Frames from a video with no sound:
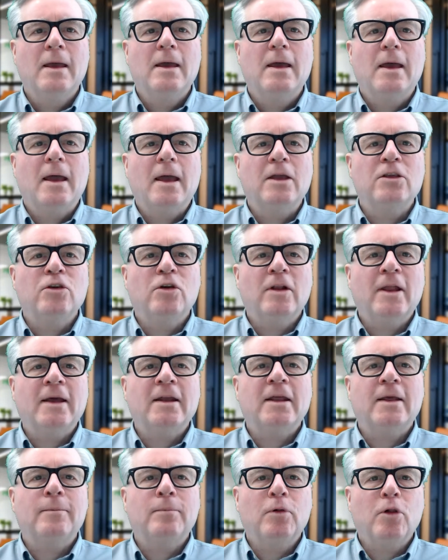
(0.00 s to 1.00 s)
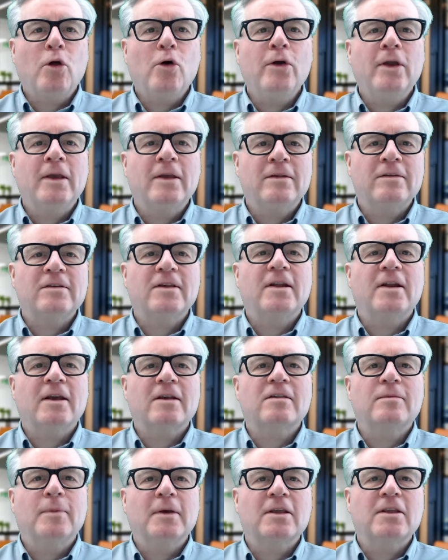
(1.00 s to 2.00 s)
And you let employees set
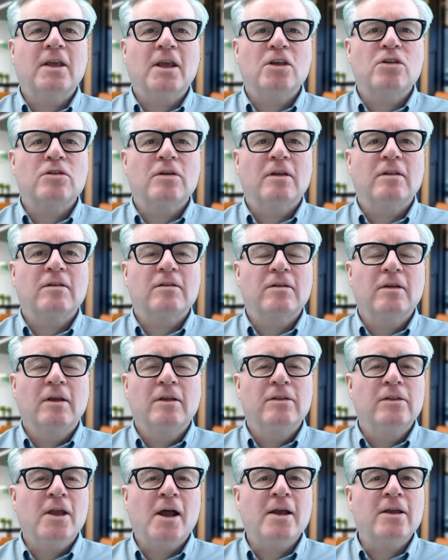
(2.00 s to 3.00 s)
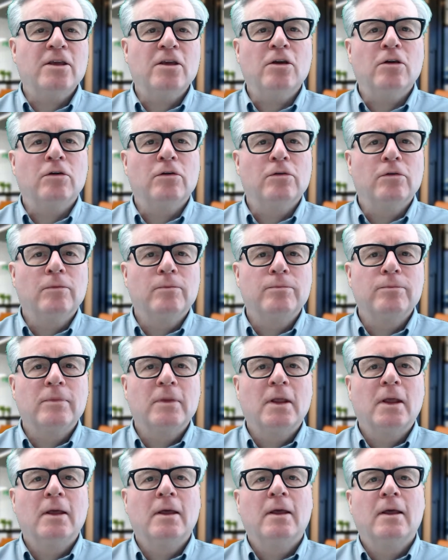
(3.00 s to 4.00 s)
expectations, not you,
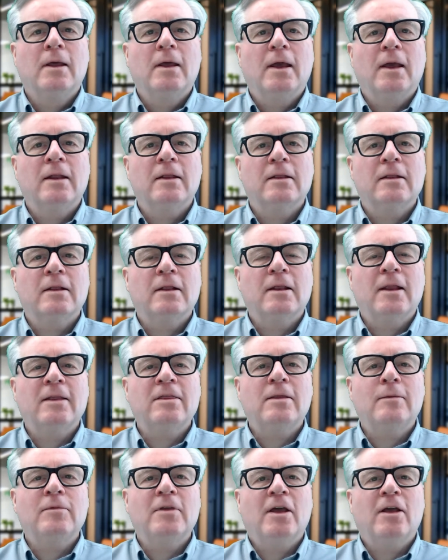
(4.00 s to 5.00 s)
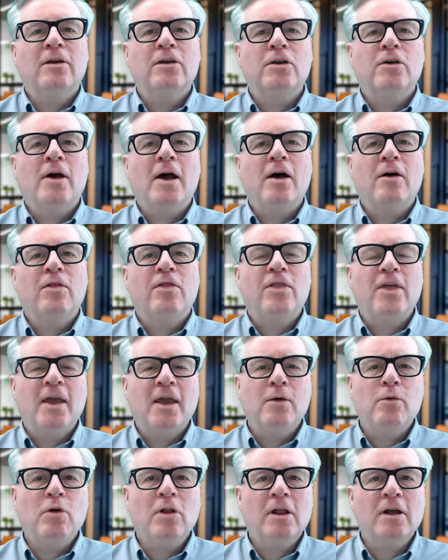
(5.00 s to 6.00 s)
and let them tell you how
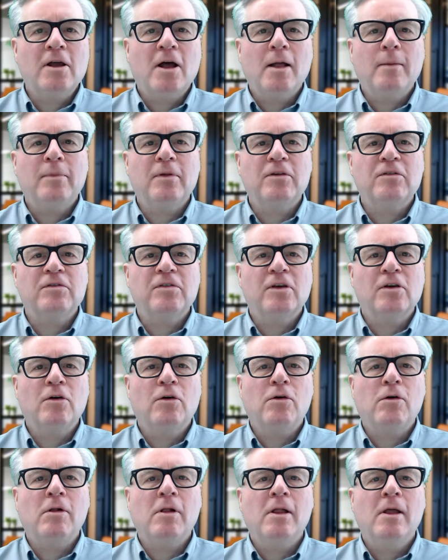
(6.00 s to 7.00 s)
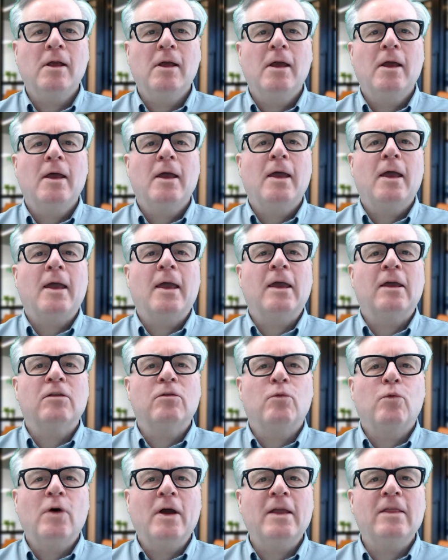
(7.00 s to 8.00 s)
they will accomplish the goal
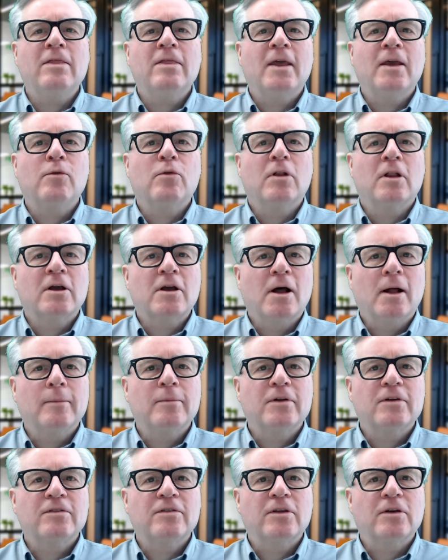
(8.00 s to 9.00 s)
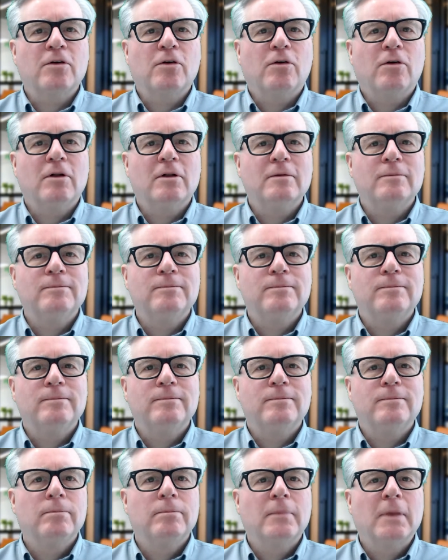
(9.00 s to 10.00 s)
and when they will accomplish the goal.
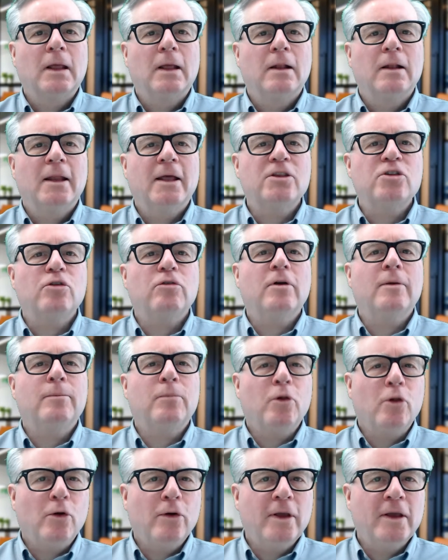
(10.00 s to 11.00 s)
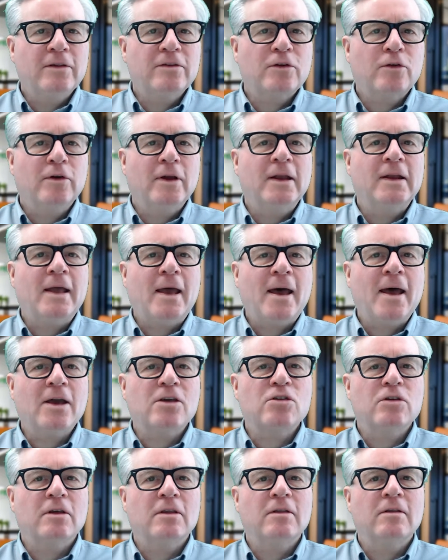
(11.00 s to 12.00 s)
Let your employees create
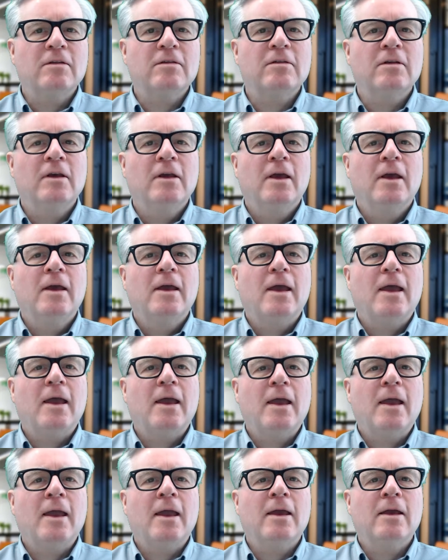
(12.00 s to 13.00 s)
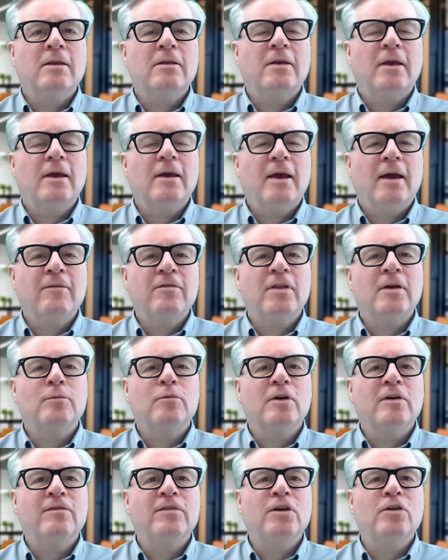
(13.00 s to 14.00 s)
actions and have them
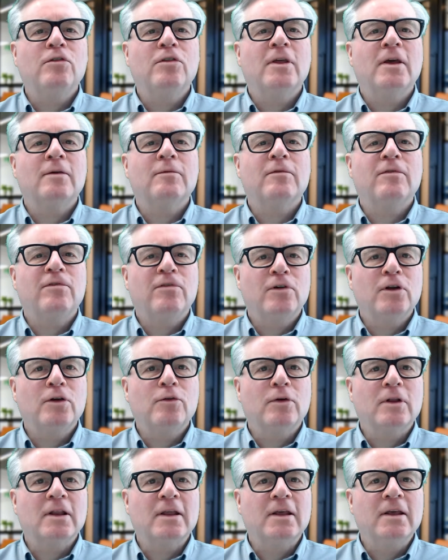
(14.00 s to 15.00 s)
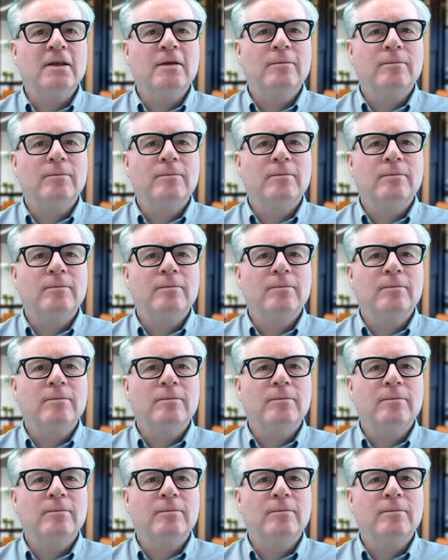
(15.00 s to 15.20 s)
review them frequently.